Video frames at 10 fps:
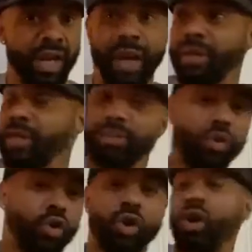I'm getting
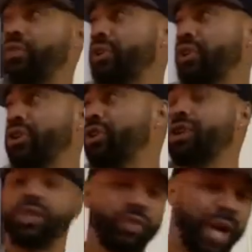pulled over,
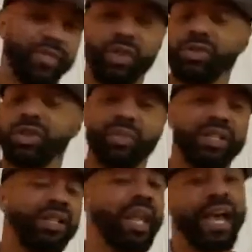driving on
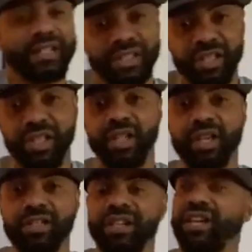suspended
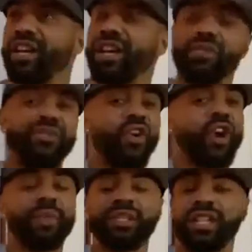license, in
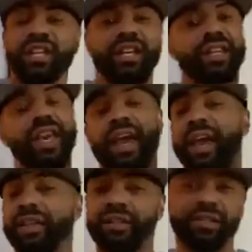Farmington and
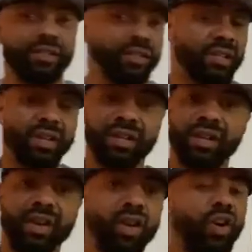Canton,
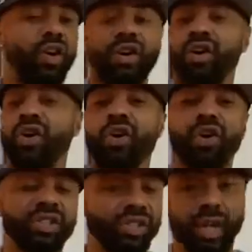all
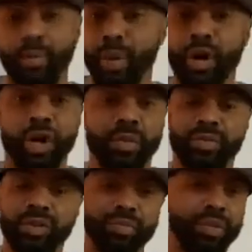the
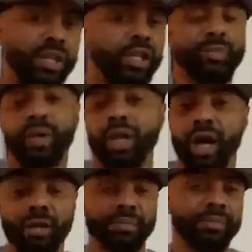suburbs, police pull
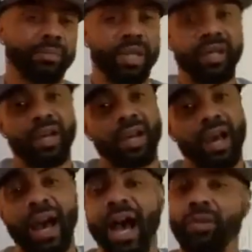up,
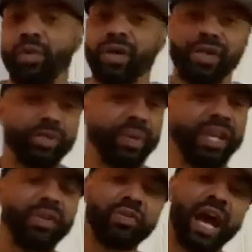I run the
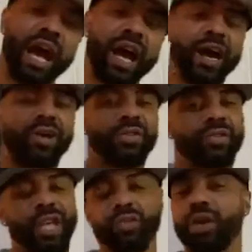spiel down,
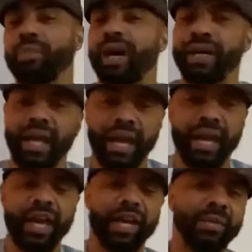they run my
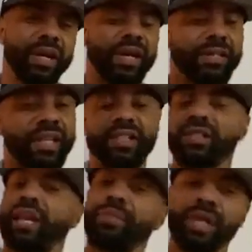name, they just
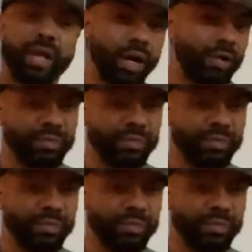let me go.